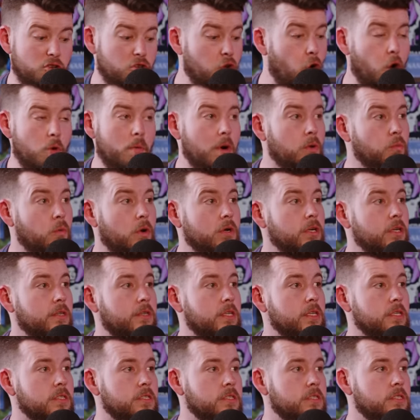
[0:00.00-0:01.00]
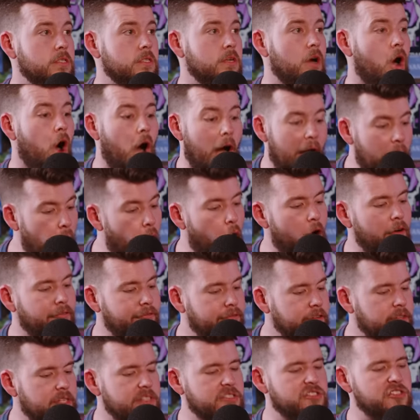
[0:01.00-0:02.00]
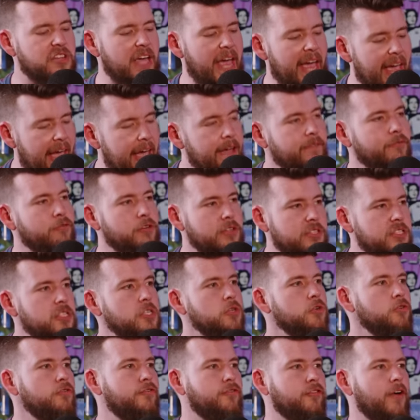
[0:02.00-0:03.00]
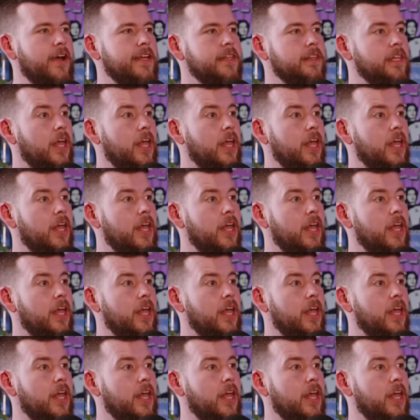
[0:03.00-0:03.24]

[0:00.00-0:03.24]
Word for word: No one wanted this. I offered this to every single friend.